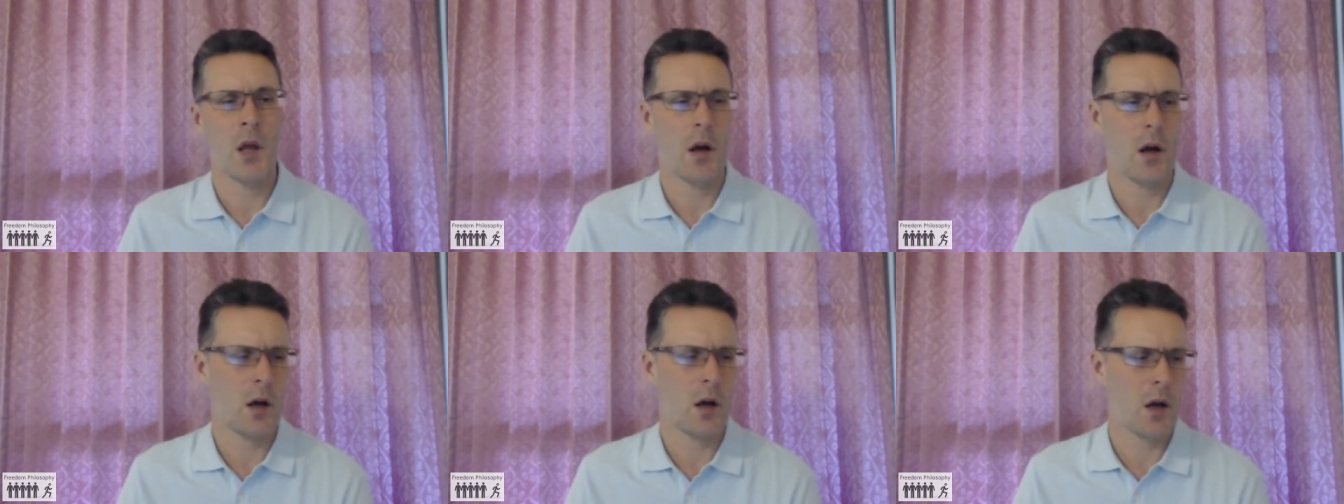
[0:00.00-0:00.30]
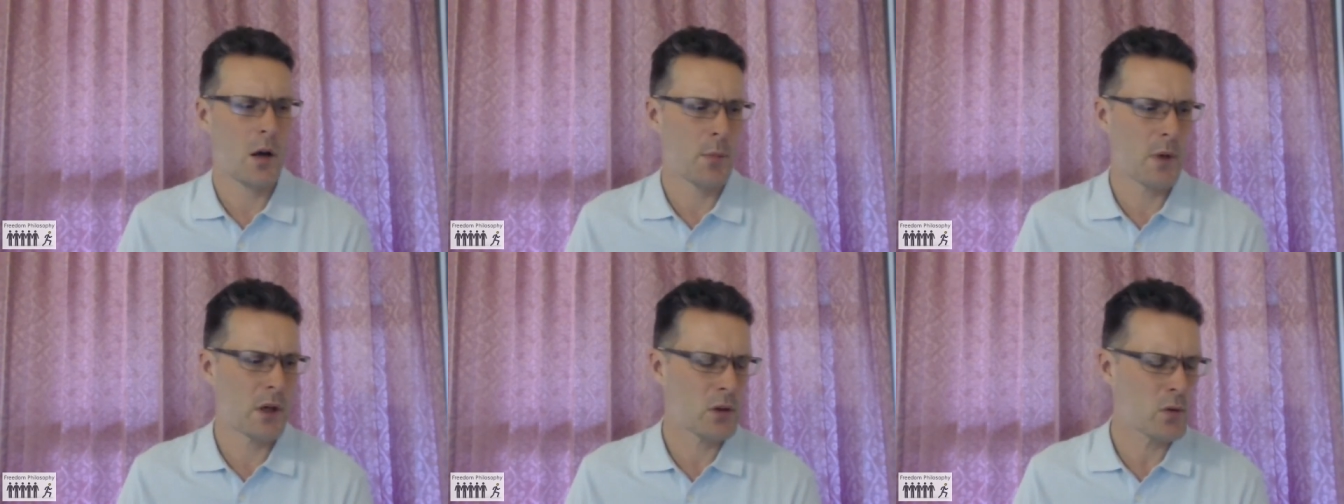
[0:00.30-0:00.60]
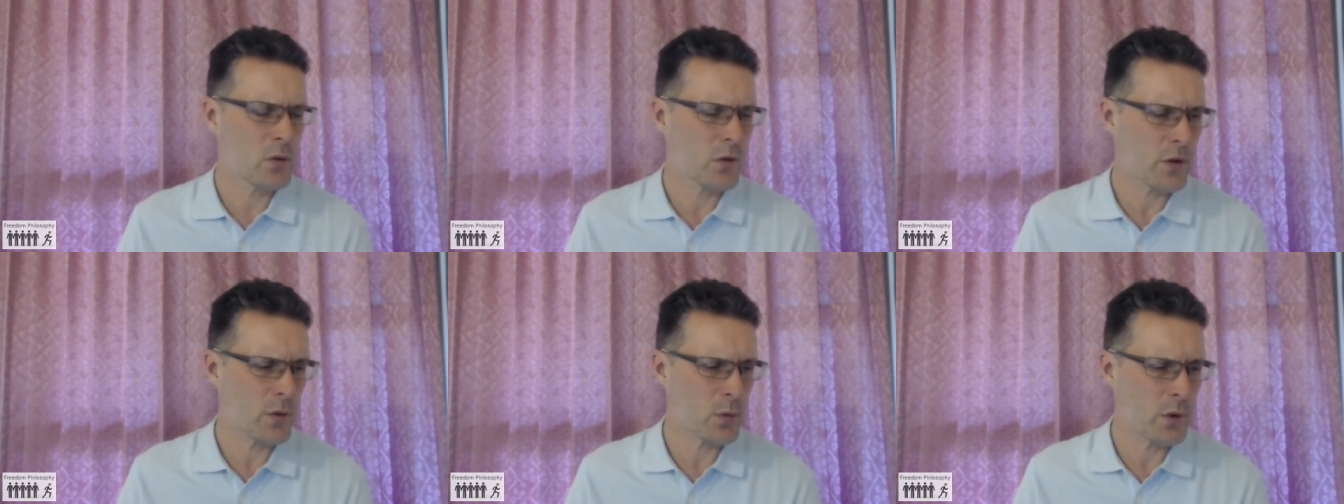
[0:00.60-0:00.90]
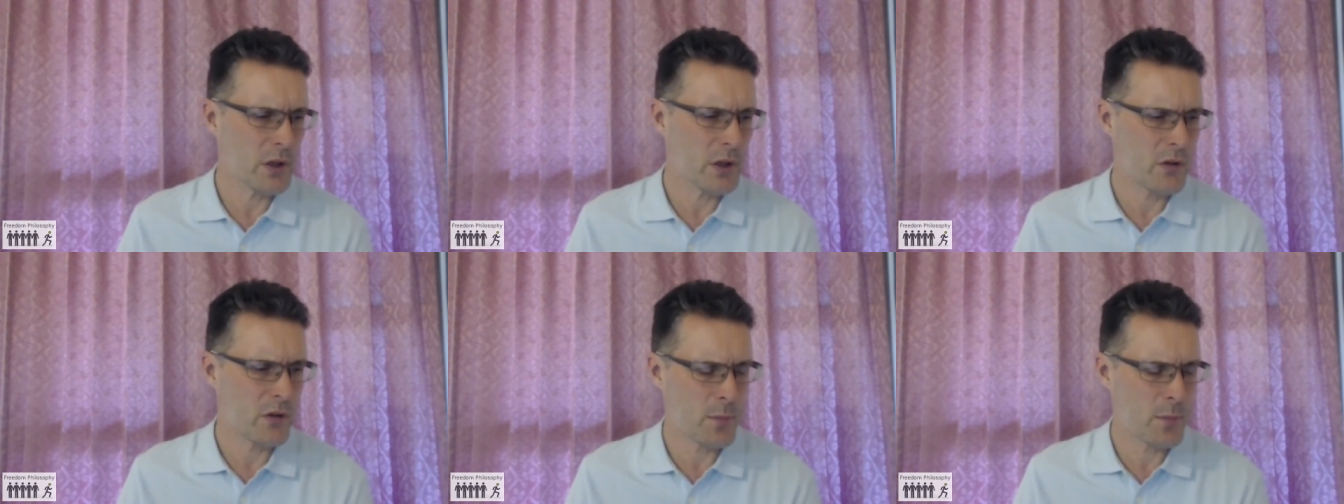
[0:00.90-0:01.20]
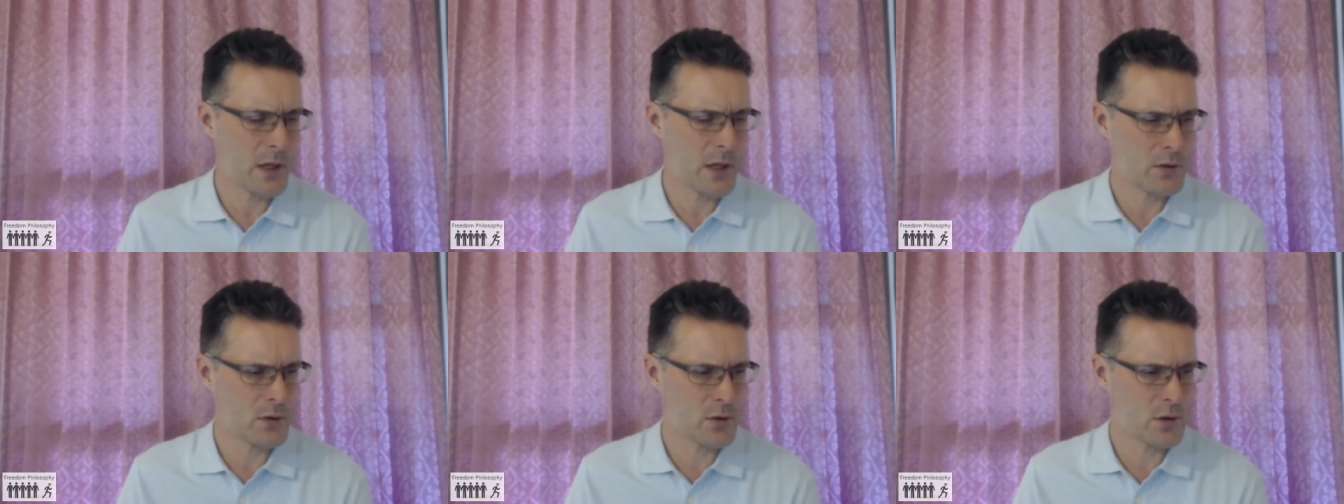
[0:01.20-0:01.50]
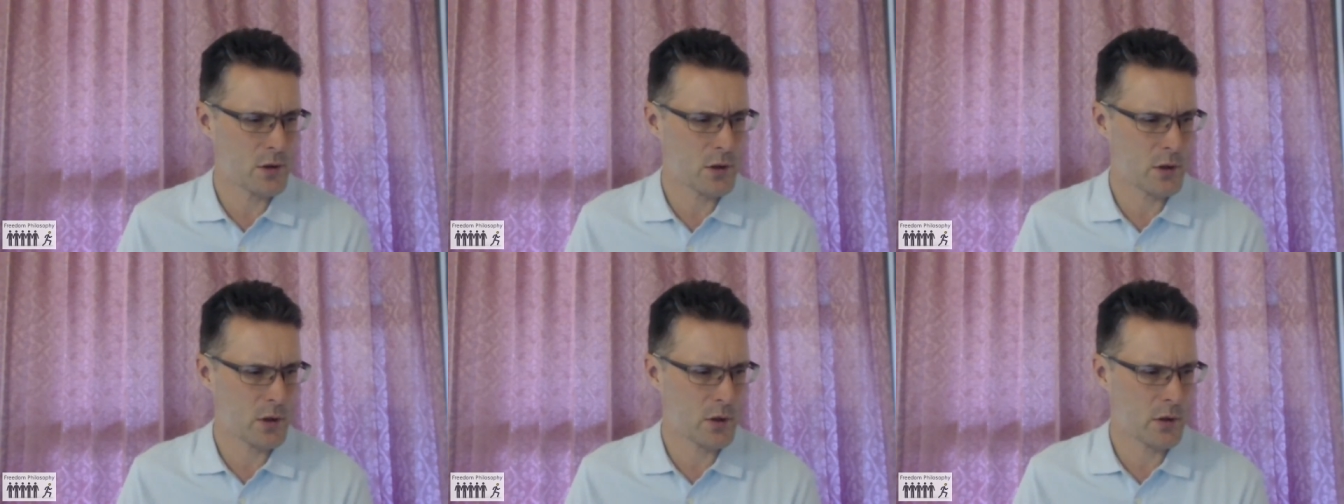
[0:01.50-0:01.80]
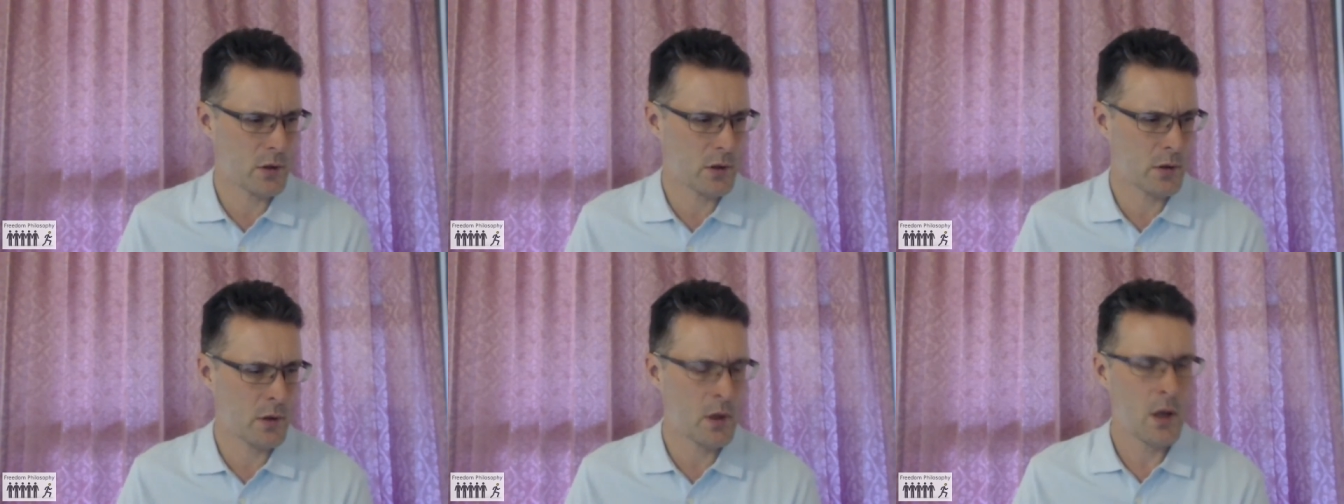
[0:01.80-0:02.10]
Um, and I also wanted to
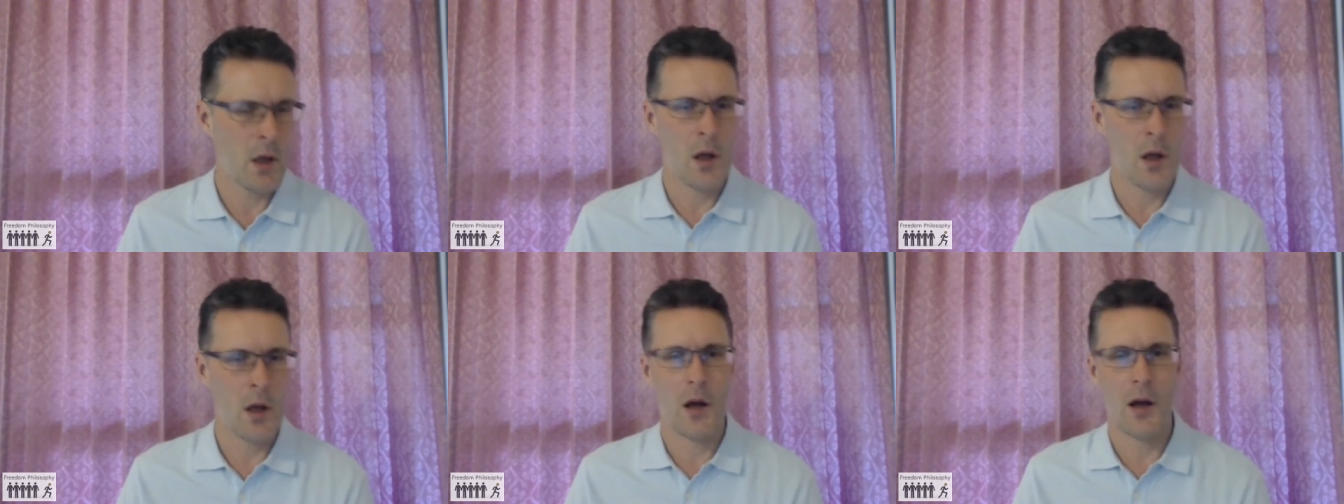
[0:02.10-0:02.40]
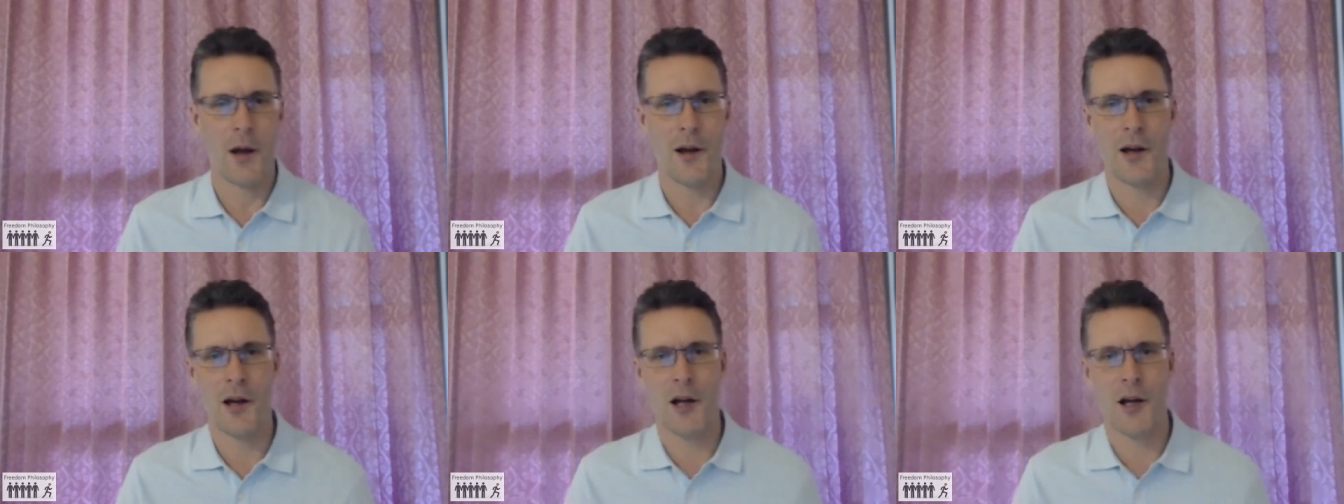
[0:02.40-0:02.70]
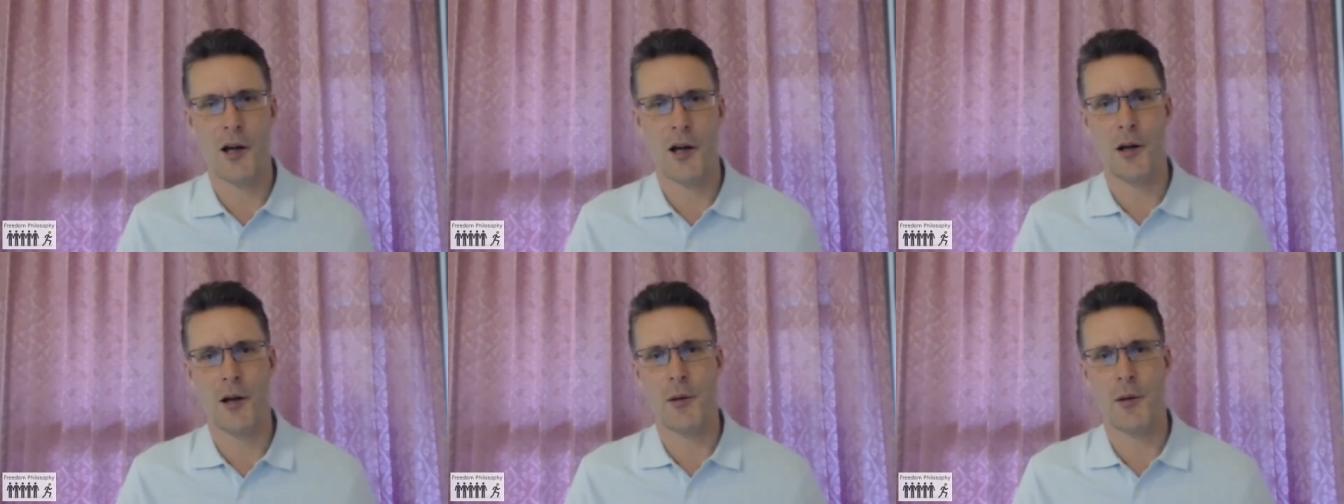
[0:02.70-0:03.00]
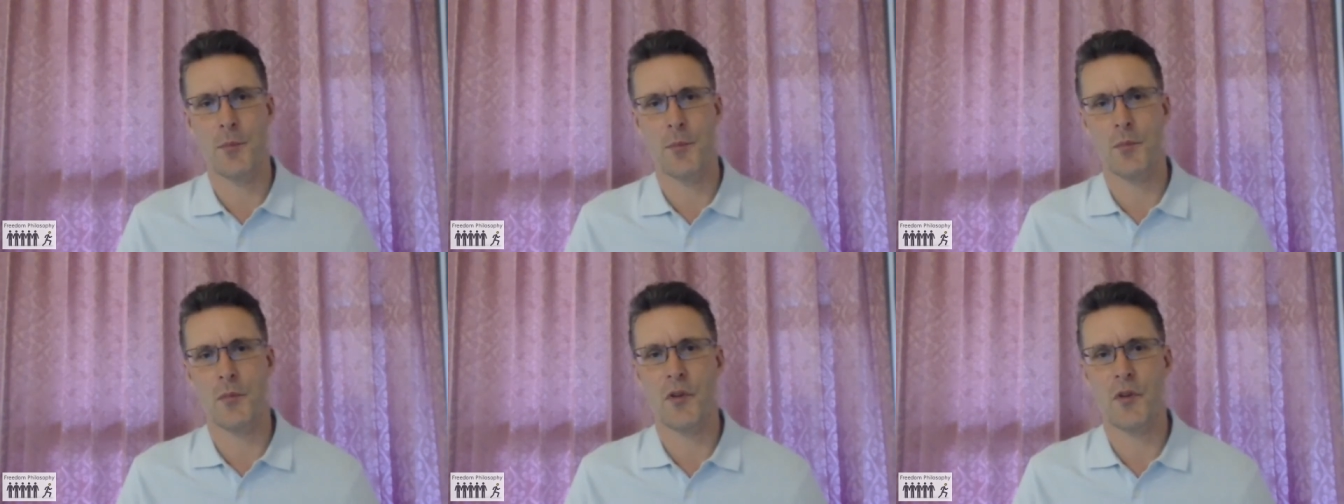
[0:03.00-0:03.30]
mention um,